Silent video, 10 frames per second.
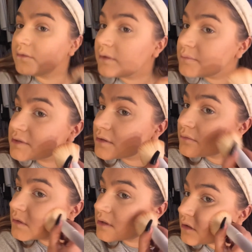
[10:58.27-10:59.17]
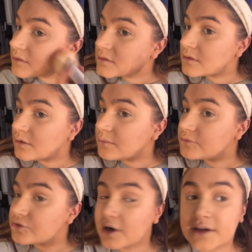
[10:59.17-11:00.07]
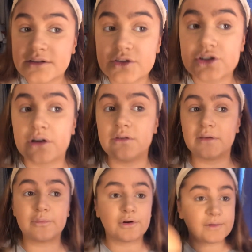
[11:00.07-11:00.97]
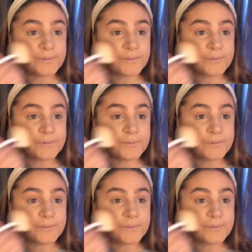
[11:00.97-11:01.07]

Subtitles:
so close up trying to show you, but